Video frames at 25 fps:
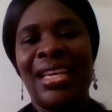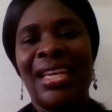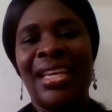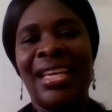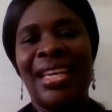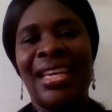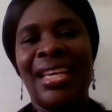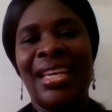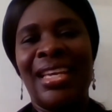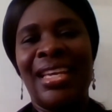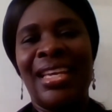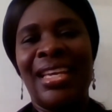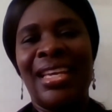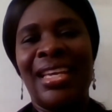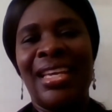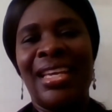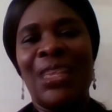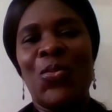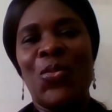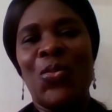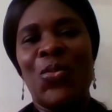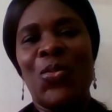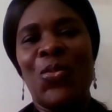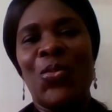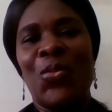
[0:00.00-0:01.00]
And
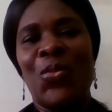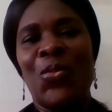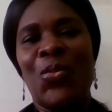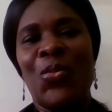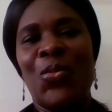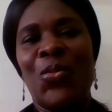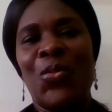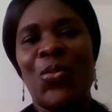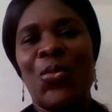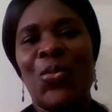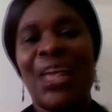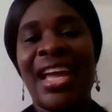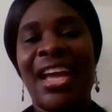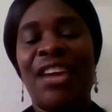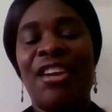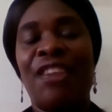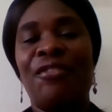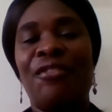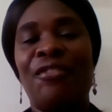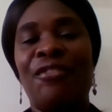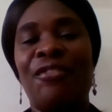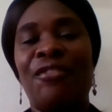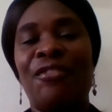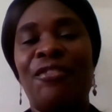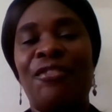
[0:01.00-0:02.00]
with that kind
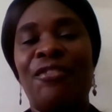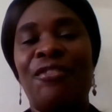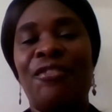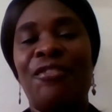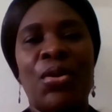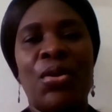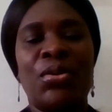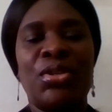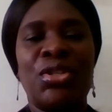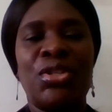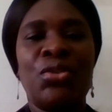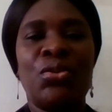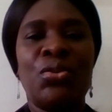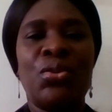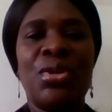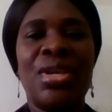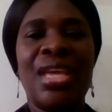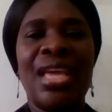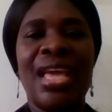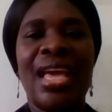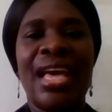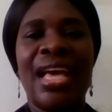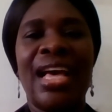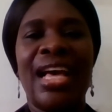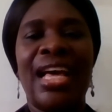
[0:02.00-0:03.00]
of background, you
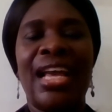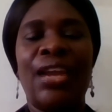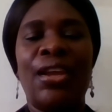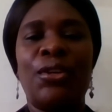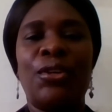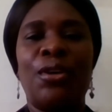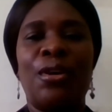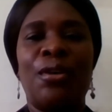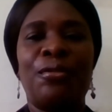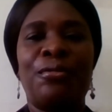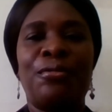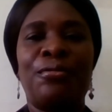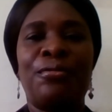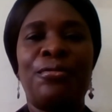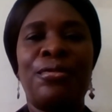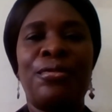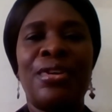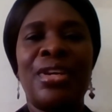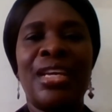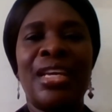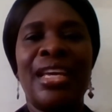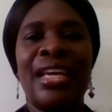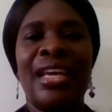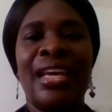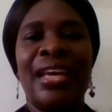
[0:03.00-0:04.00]
hear a lot of
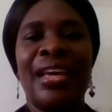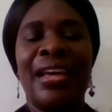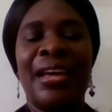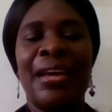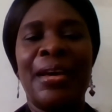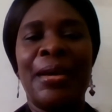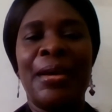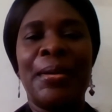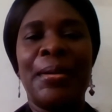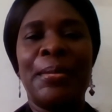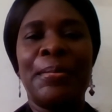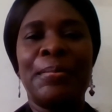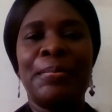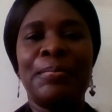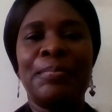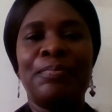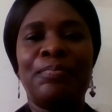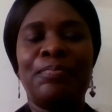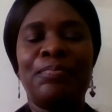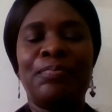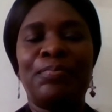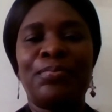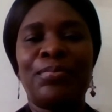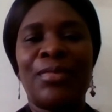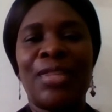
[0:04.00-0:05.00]

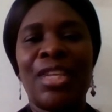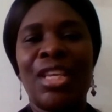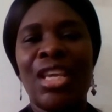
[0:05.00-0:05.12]
um,